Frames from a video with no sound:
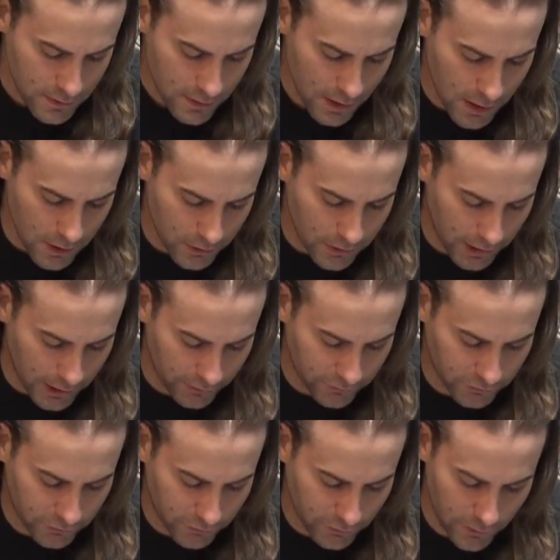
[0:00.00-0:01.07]
Okay,
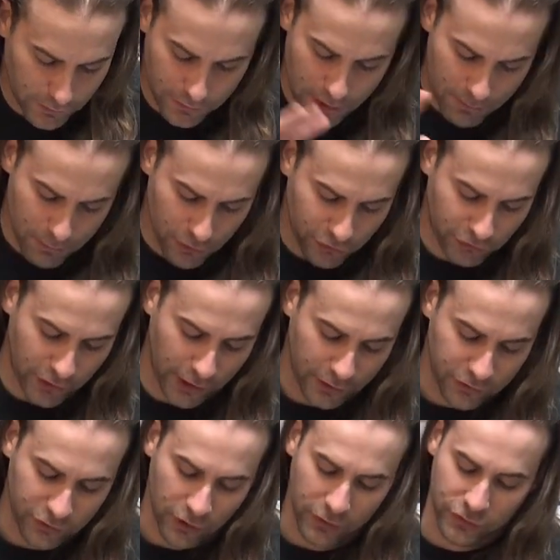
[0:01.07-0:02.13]
number
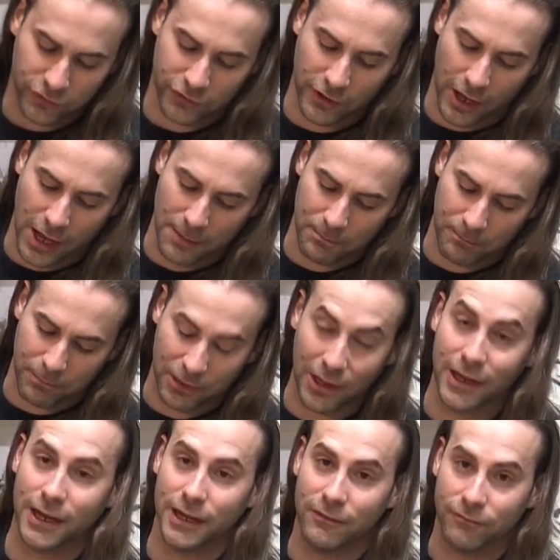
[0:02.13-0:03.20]
6. Stop
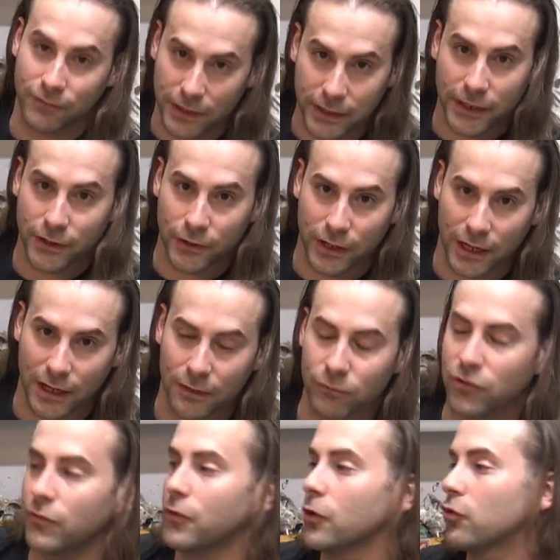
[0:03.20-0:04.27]
playing video
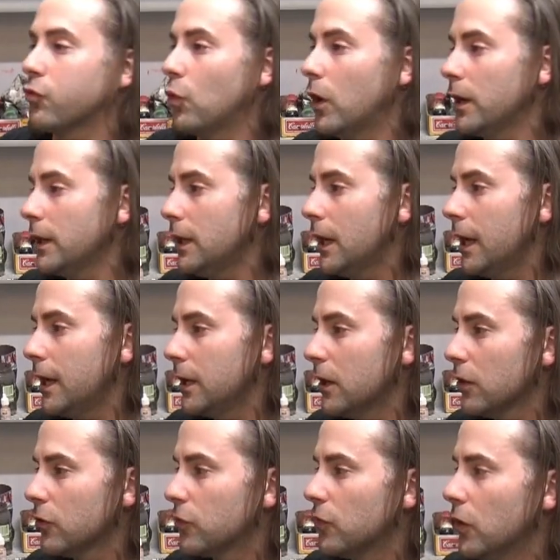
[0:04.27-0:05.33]
games. If you're 28
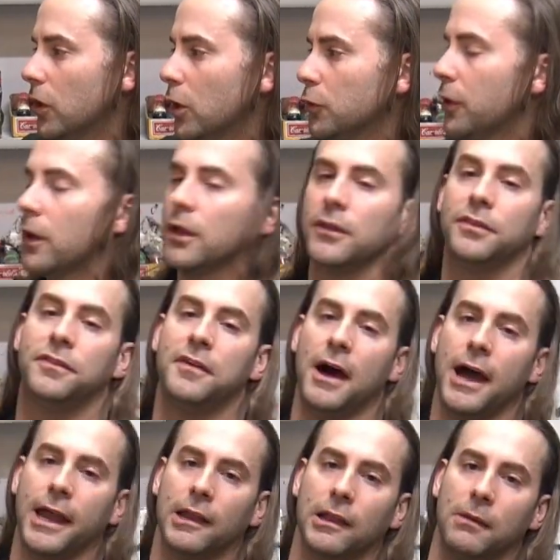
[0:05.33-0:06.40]
years old,
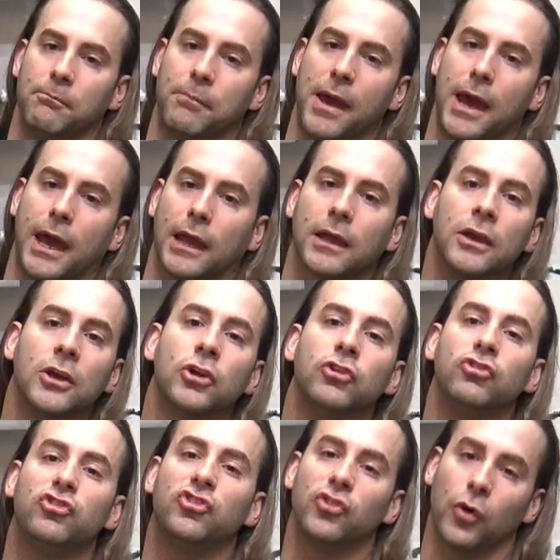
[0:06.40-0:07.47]
dial it back.
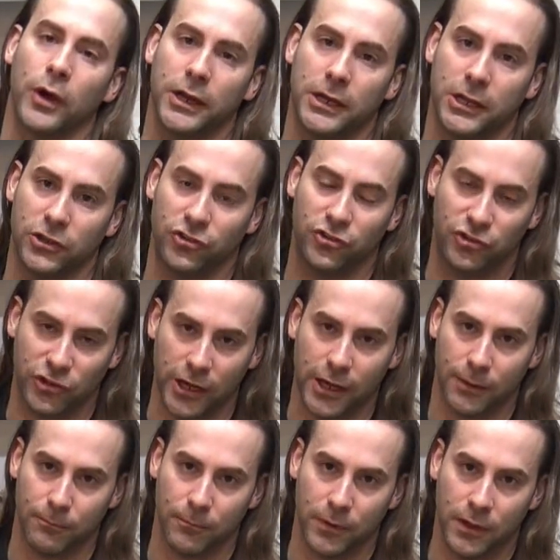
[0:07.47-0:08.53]
Join a gym.